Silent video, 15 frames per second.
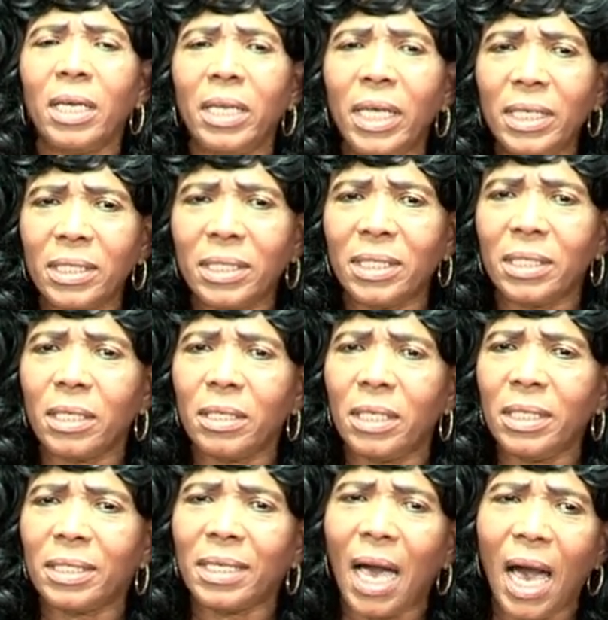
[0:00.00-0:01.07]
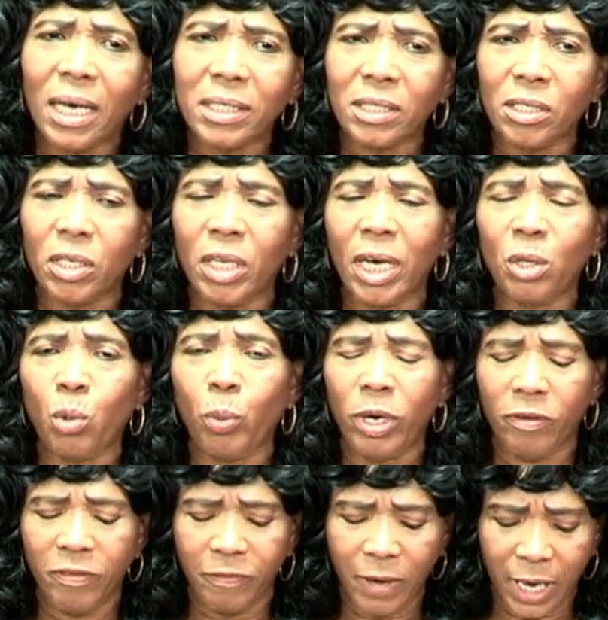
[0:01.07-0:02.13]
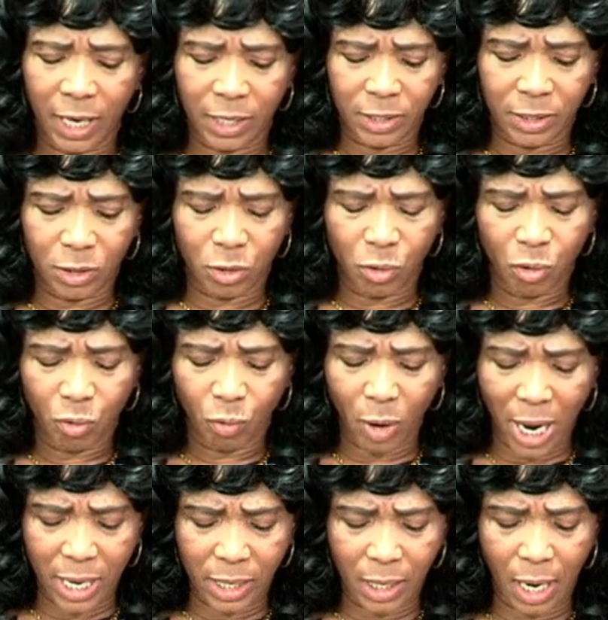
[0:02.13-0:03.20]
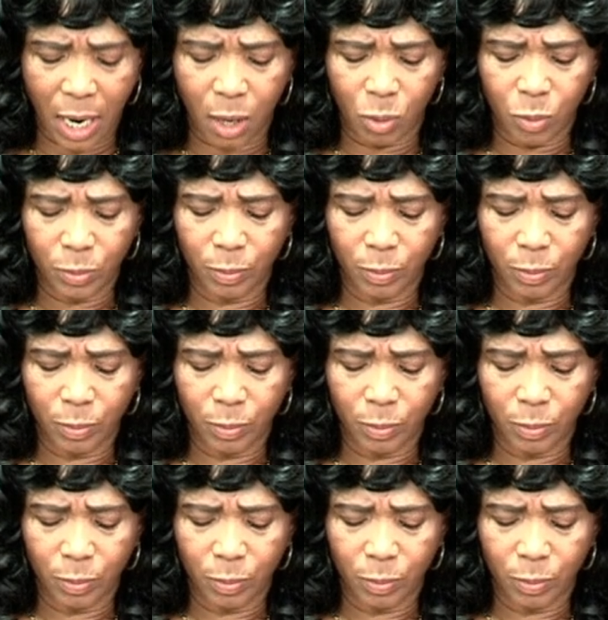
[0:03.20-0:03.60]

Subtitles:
this disaster that we faced right now.